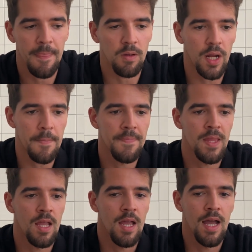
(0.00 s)
Okay.
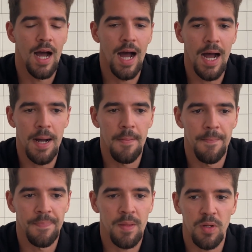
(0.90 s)

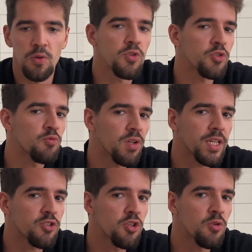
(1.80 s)
But those are
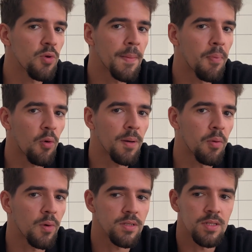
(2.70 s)
really two important
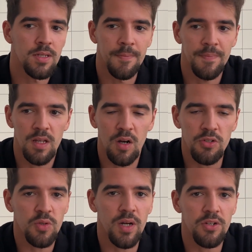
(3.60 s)
points.
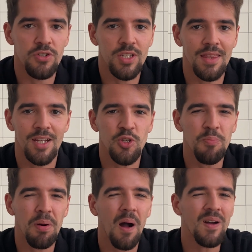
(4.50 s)
Also understand that you
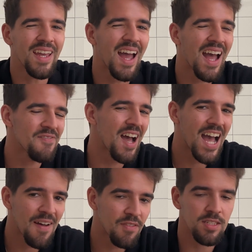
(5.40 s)
probably have
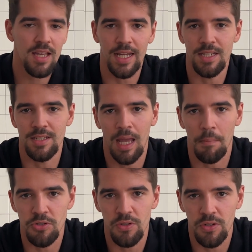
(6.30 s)
half a second to
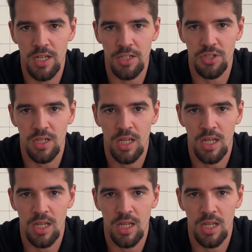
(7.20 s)
capture their attention.